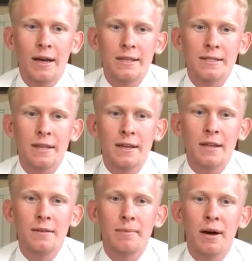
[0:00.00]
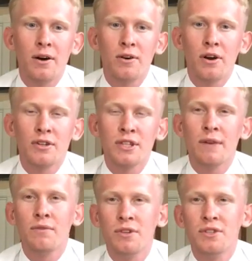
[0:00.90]
studied about our
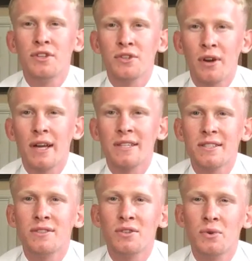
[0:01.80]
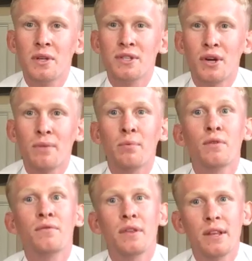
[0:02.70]
Savior Jesus Christ, who is our
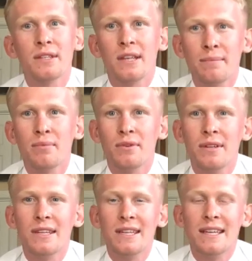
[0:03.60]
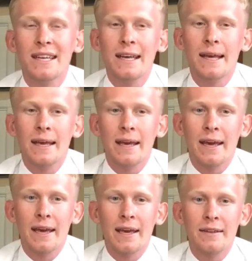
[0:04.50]
perfect example.
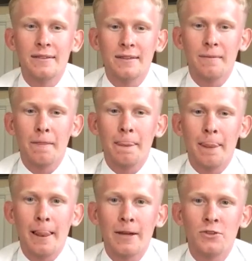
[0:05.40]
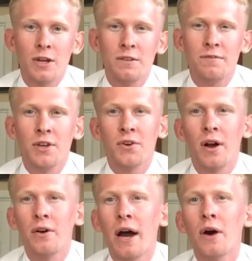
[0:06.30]
And I tried to figure
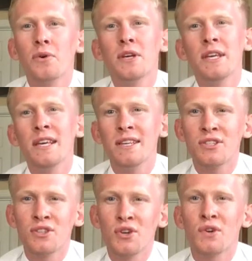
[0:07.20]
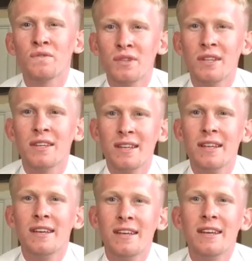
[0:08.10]
out how He served
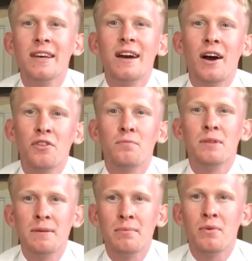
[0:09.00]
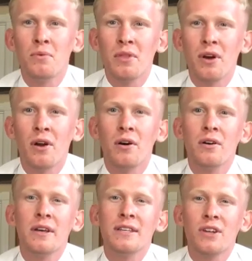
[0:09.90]
other people with
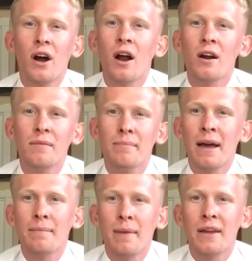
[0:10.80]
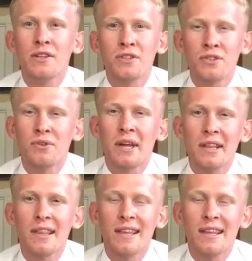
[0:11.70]
all His heart, might, mind, and strength.